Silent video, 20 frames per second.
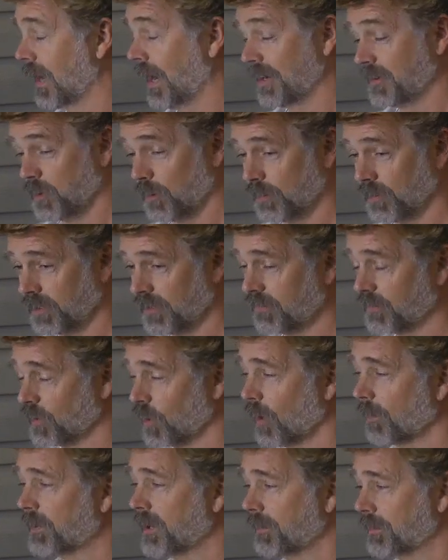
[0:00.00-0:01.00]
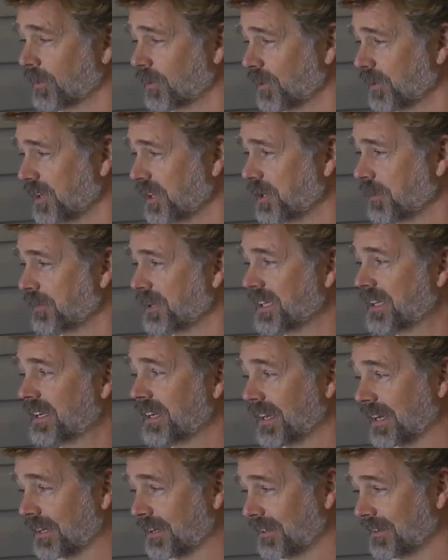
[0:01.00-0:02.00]
I do believe there are people who need to be
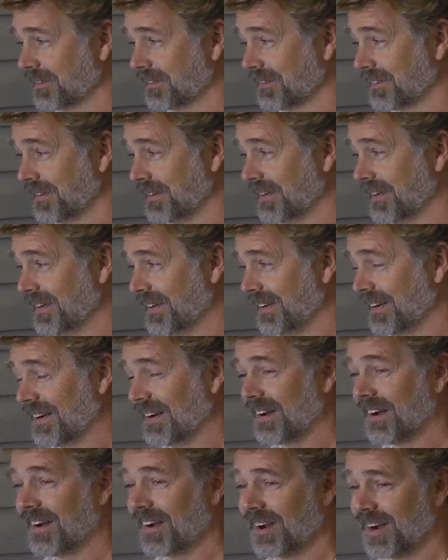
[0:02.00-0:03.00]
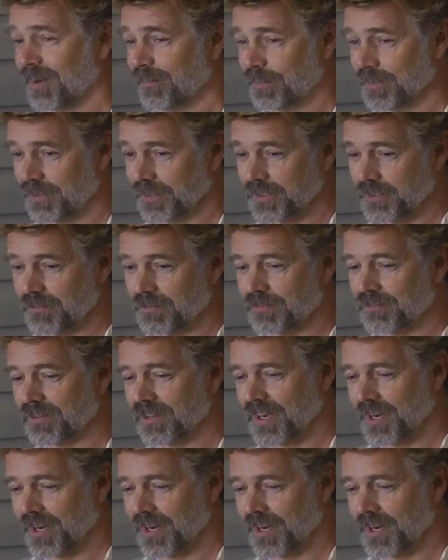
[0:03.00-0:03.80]
kicked. I believe.